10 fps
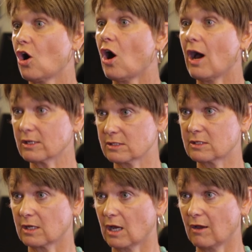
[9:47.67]

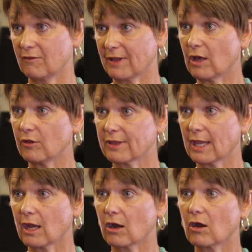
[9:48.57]
cost of health
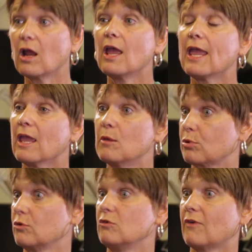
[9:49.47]
care,
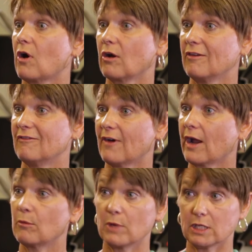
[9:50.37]
improve our
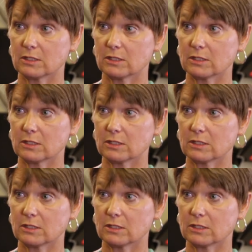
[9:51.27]
environment.